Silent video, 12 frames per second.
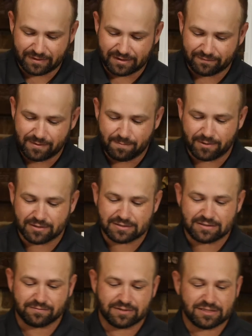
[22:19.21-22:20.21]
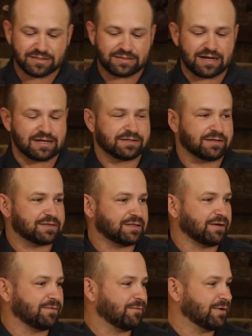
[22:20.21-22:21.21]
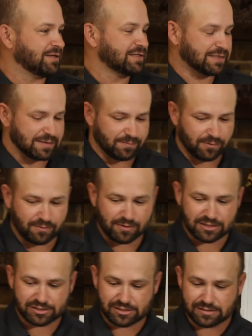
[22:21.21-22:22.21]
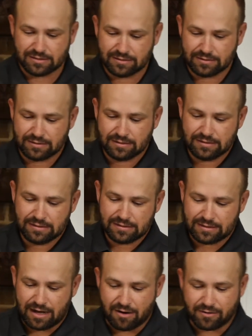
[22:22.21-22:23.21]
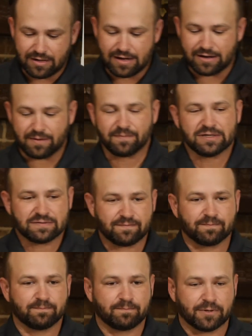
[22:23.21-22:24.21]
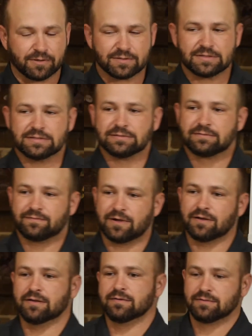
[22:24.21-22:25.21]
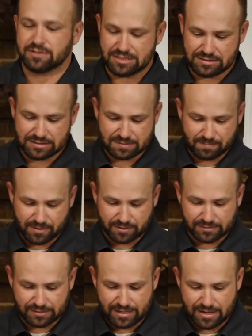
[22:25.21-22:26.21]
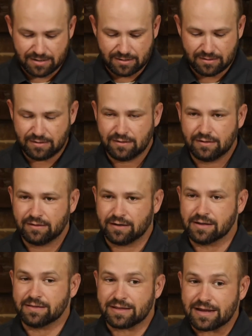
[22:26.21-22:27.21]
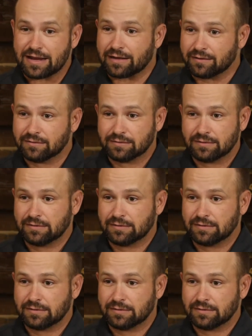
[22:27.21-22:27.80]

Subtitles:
every person, we just asked ourselves one simple question: how can I help this person follow Jesus better today? And then,